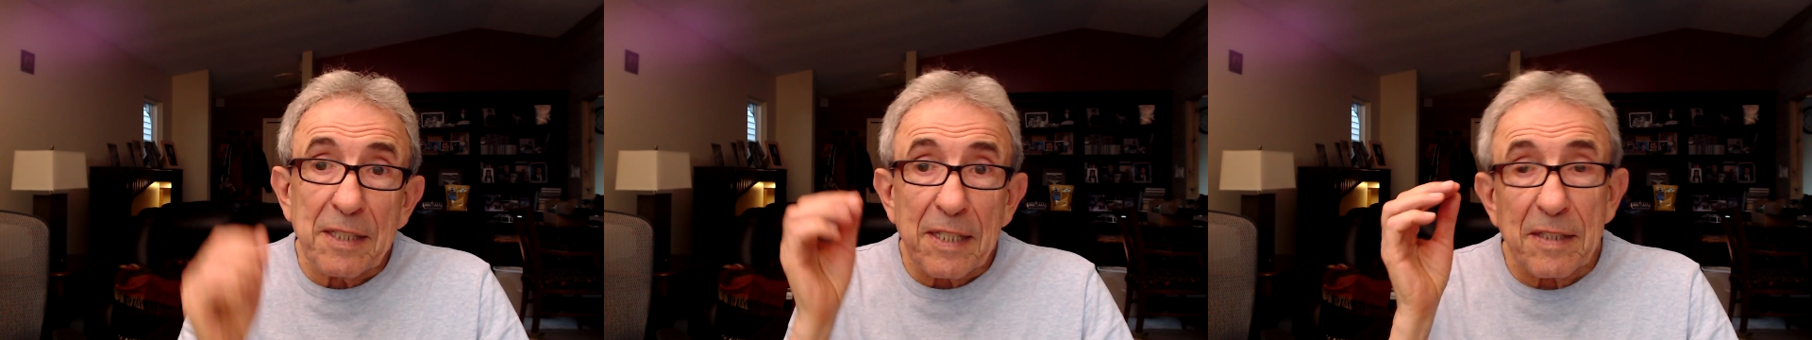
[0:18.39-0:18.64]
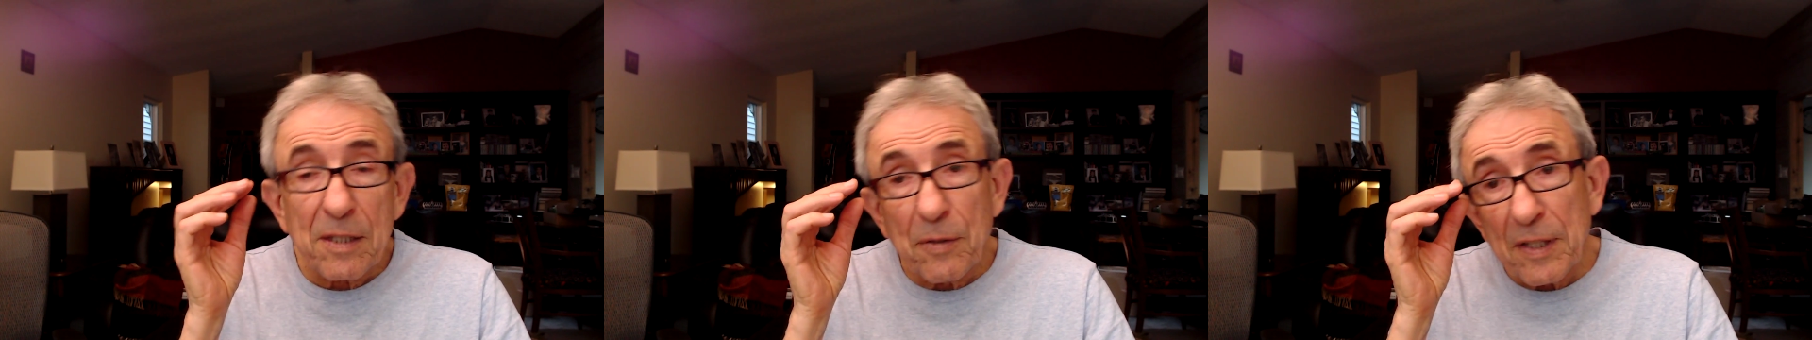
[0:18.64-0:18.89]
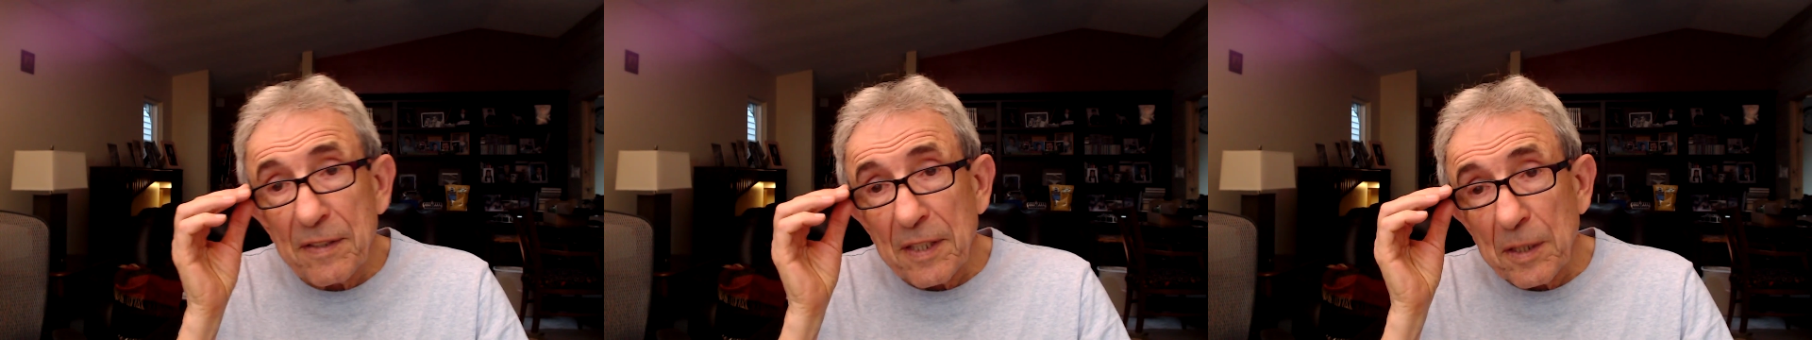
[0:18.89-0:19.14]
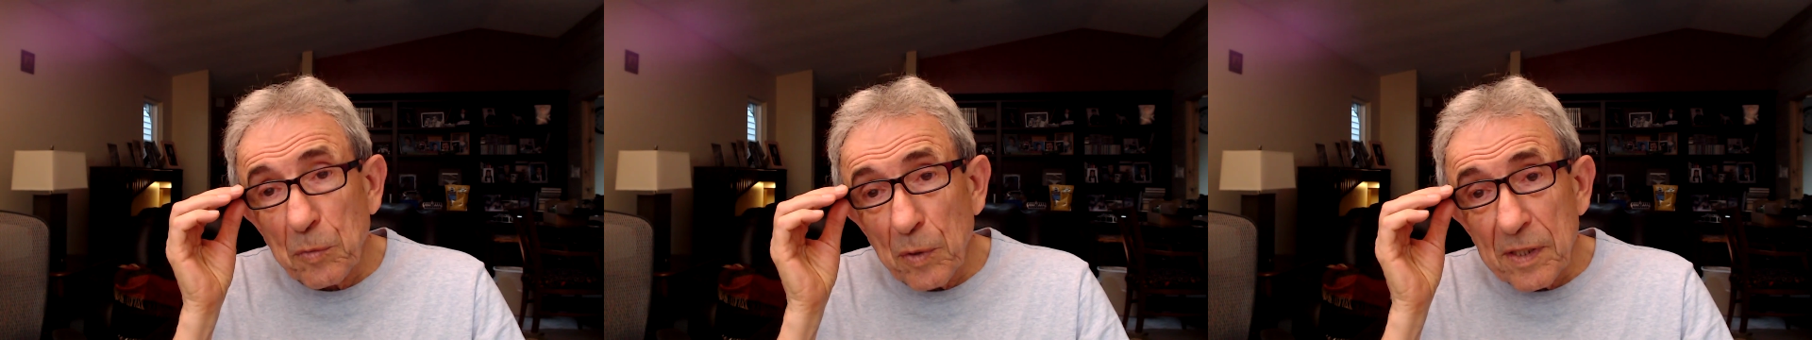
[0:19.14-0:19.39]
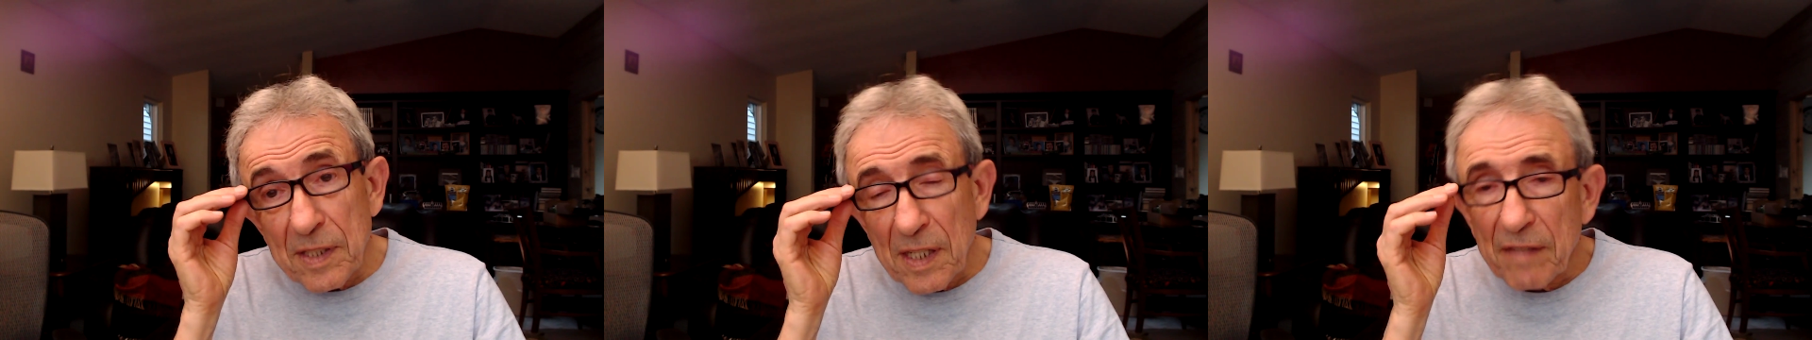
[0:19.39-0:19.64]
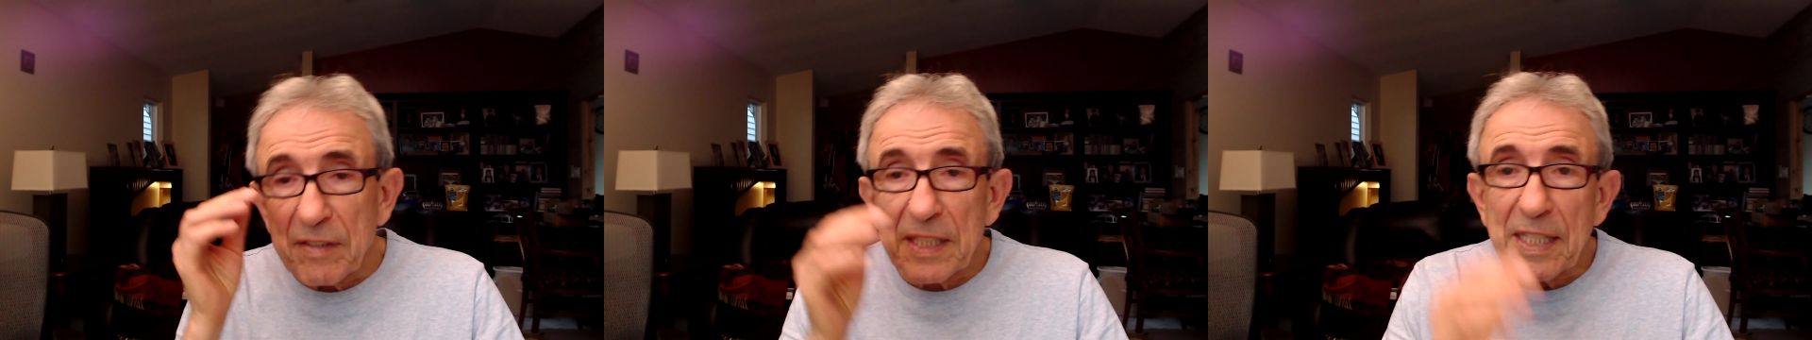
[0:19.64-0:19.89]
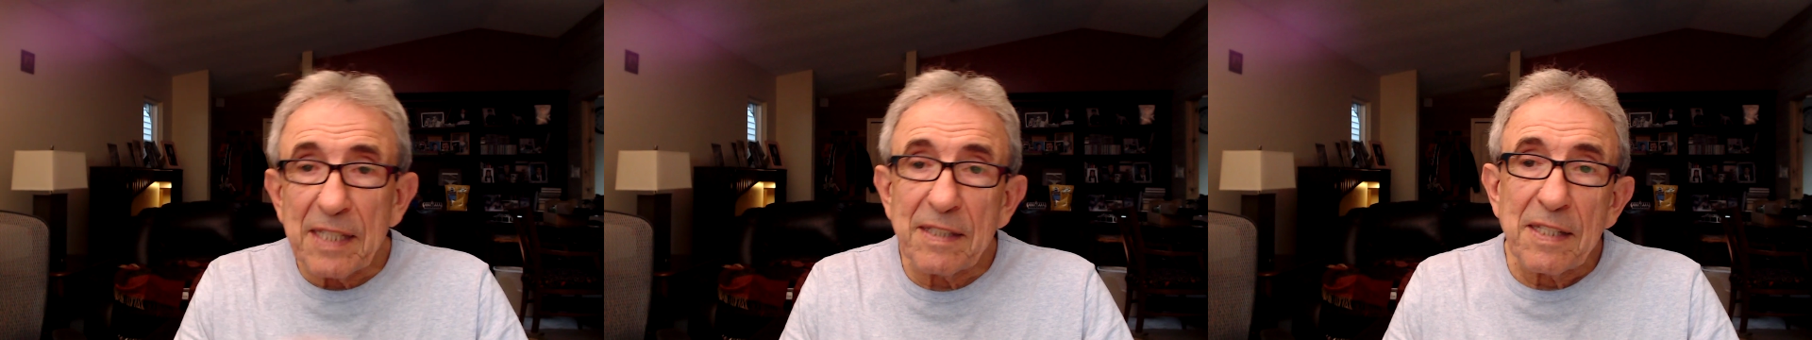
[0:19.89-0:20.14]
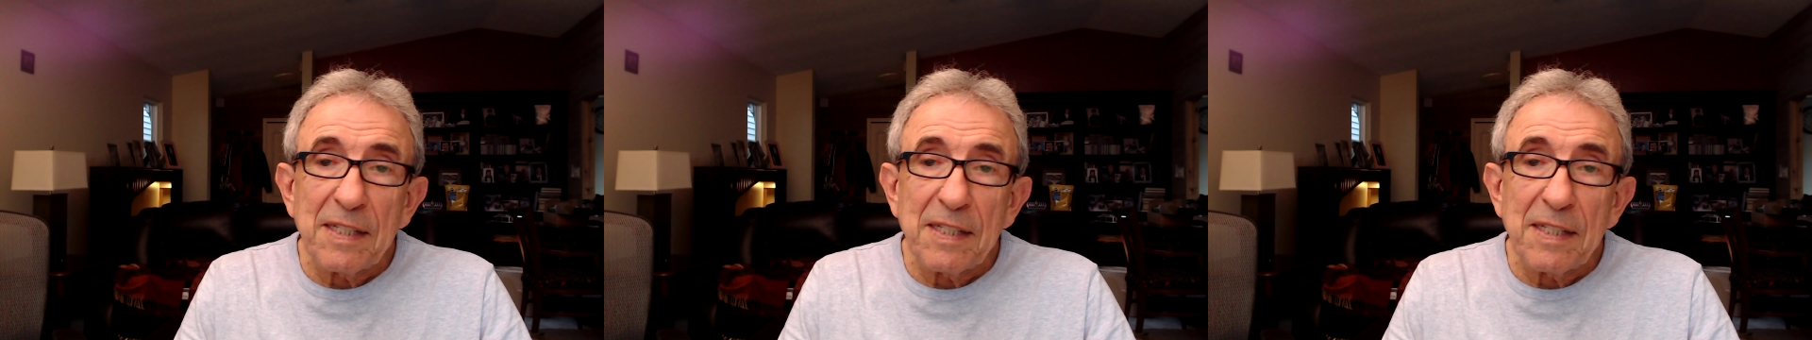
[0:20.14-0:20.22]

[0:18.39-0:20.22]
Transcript: days ago, I think it was, 11 days,